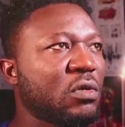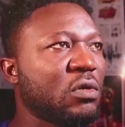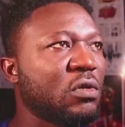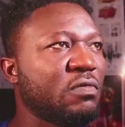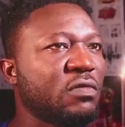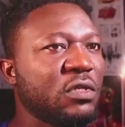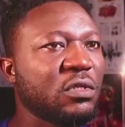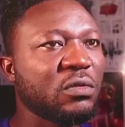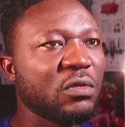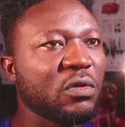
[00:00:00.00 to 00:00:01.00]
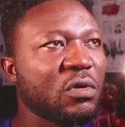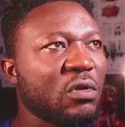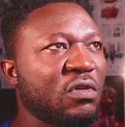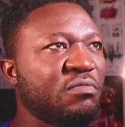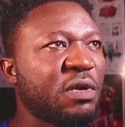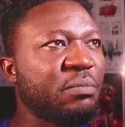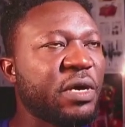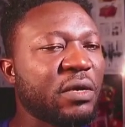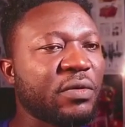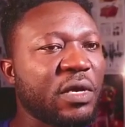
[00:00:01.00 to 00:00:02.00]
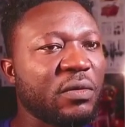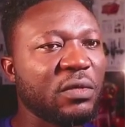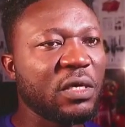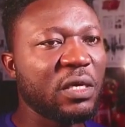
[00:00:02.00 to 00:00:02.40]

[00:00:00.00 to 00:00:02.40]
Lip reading: color of this to the color of my background.